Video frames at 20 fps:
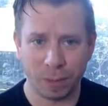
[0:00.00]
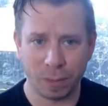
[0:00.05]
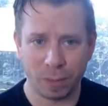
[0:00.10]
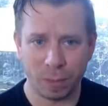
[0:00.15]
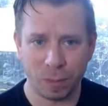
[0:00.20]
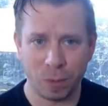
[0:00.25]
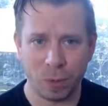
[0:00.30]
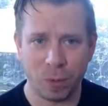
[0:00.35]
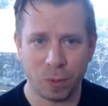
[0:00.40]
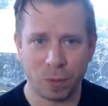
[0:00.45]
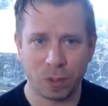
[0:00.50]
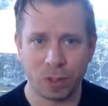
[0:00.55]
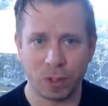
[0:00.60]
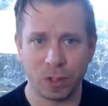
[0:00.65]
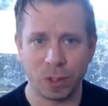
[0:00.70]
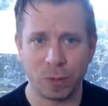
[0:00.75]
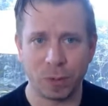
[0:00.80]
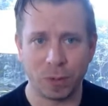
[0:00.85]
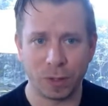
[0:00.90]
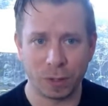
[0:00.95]
more to
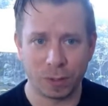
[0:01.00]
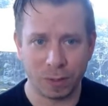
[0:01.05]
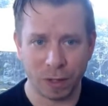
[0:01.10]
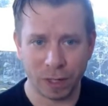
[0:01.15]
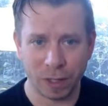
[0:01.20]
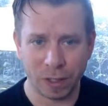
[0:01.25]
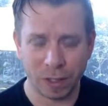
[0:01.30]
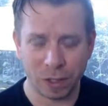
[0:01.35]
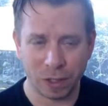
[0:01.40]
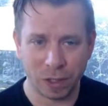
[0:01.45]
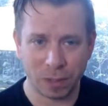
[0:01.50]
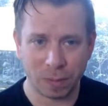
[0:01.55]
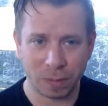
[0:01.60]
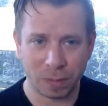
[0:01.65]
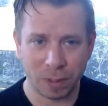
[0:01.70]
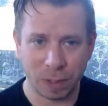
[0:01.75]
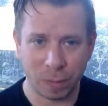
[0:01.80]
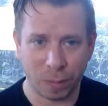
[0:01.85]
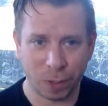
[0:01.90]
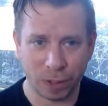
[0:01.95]
do with the relationships in
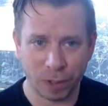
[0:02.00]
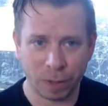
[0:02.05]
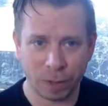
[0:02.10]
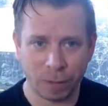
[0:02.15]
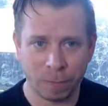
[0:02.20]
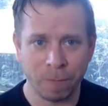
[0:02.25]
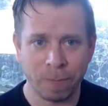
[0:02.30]
the body